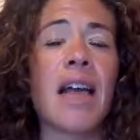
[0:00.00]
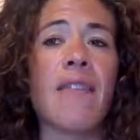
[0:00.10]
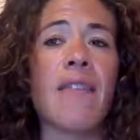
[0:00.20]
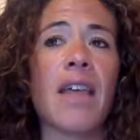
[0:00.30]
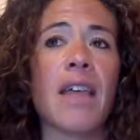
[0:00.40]

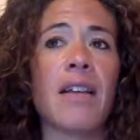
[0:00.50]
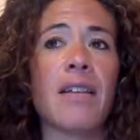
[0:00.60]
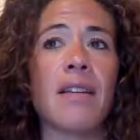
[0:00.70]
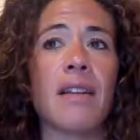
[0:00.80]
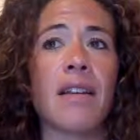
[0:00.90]
And
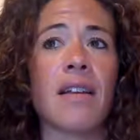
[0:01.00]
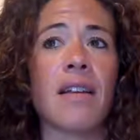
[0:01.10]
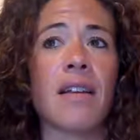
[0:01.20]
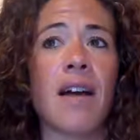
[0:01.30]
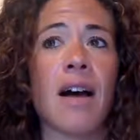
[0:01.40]
then
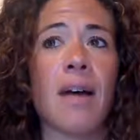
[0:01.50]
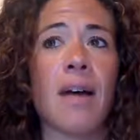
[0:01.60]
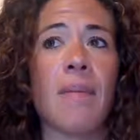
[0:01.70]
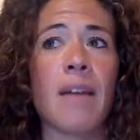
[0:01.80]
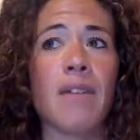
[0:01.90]

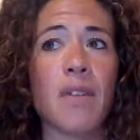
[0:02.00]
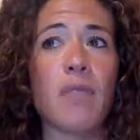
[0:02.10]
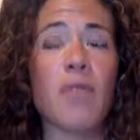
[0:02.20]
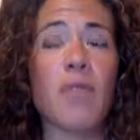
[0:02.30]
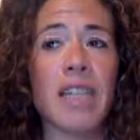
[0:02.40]
I
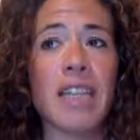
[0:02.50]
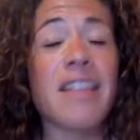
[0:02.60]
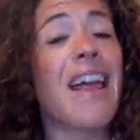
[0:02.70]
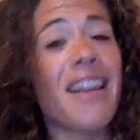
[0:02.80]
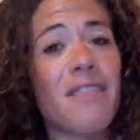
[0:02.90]
feel really
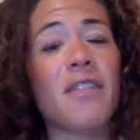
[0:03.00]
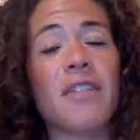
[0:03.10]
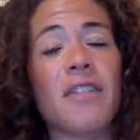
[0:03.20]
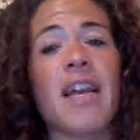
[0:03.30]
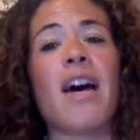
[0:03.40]

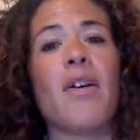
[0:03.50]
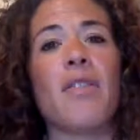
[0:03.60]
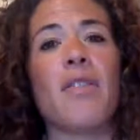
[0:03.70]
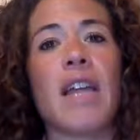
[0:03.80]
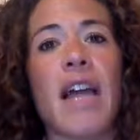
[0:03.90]
thankful
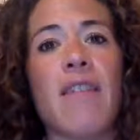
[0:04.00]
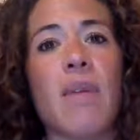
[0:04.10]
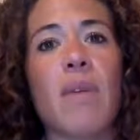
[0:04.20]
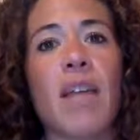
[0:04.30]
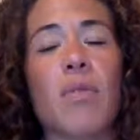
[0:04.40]
now that I've
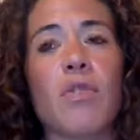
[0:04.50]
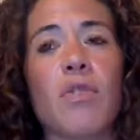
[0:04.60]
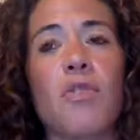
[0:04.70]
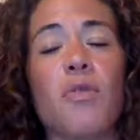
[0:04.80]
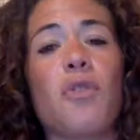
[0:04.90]
been able
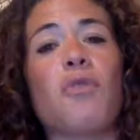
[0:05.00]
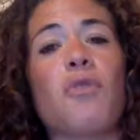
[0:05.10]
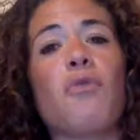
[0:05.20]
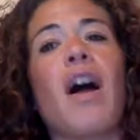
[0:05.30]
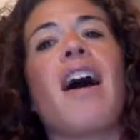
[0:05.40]
to
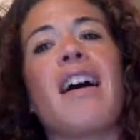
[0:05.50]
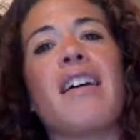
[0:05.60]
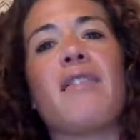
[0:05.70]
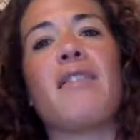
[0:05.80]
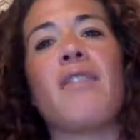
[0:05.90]

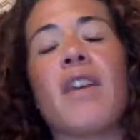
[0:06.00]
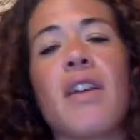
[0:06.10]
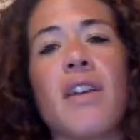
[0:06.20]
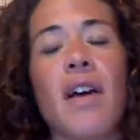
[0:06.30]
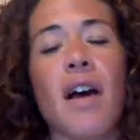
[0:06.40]
thrive
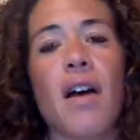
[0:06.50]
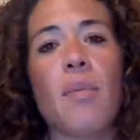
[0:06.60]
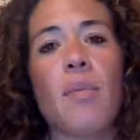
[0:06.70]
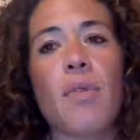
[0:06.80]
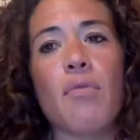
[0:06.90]

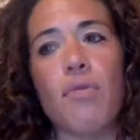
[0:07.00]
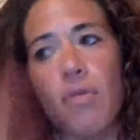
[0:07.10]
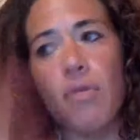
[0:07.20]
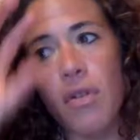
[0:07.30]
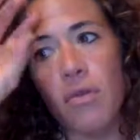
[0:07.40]

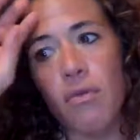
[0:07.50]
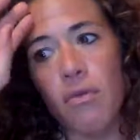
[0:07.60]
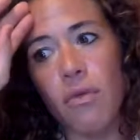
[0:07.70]
through the